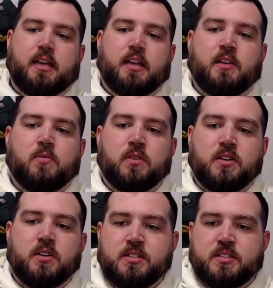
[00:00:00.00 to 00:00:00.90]
it
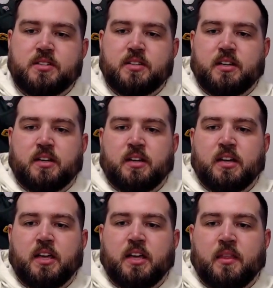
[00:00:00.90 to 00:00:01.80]
was
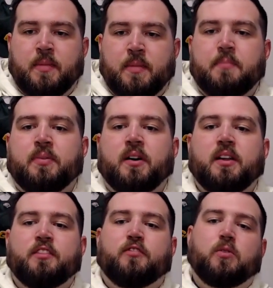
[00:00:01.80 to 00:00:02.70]
the bad
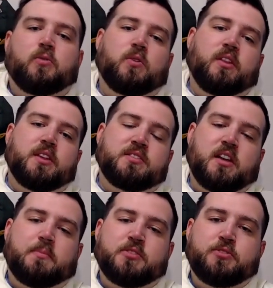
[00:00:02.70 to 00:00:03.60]
punt in the fourth quarter that
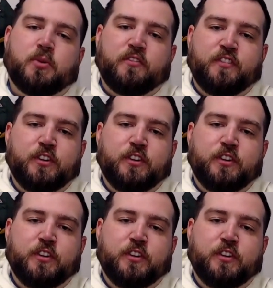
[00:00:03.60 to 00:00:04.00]
set up a short